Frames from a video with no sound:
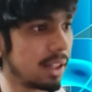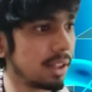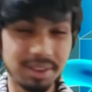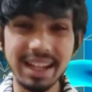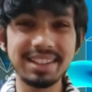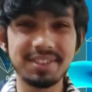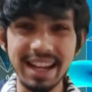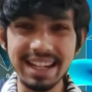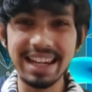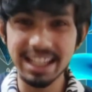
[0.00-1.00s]
So there is
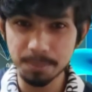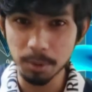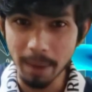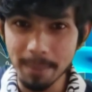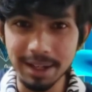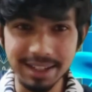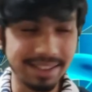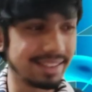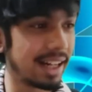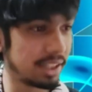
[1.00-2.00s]
very less
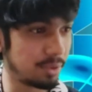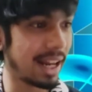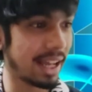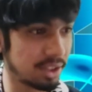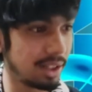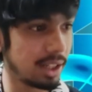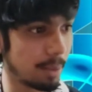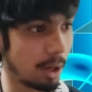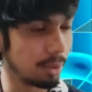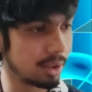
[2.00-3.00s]
probability that it will actually
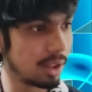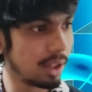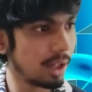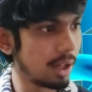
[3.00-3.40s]
come out.